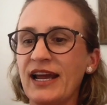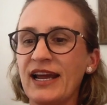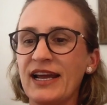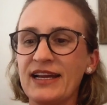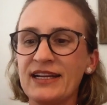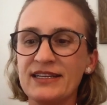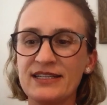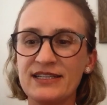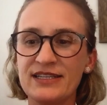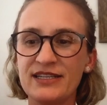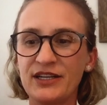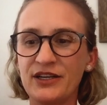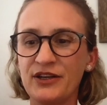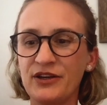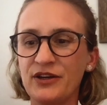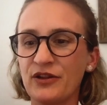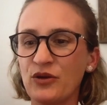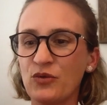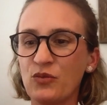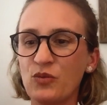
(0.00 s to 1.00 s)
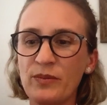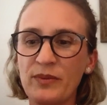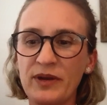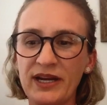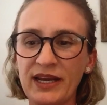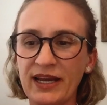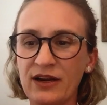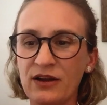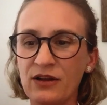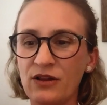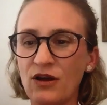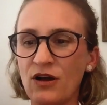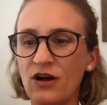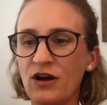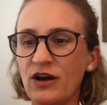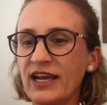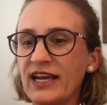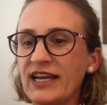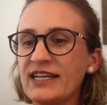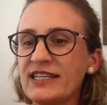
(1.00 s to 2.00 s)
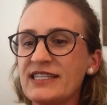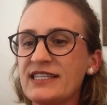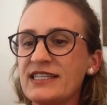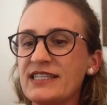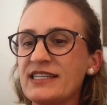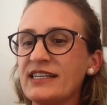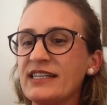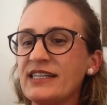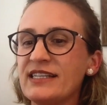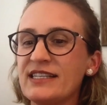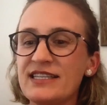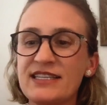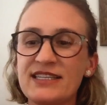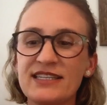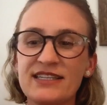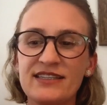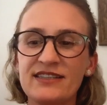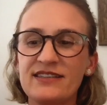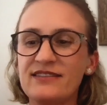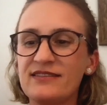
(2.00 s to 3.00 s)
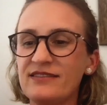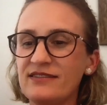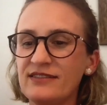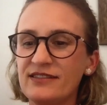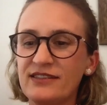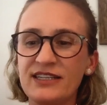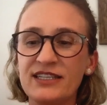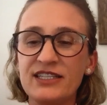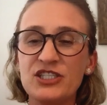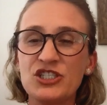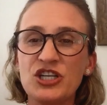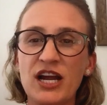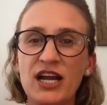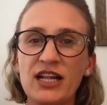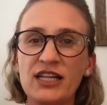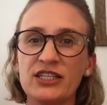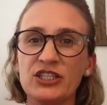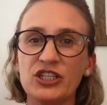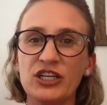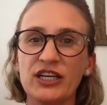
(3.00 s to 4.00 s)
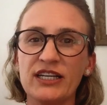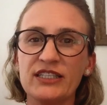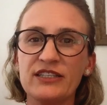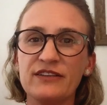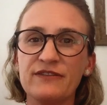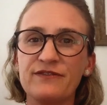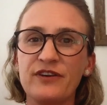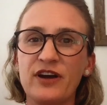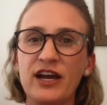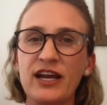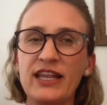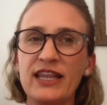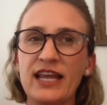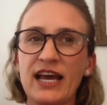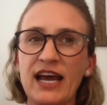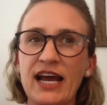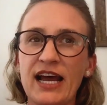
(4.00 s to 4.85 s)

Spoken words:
and the women get along. It's challenging to find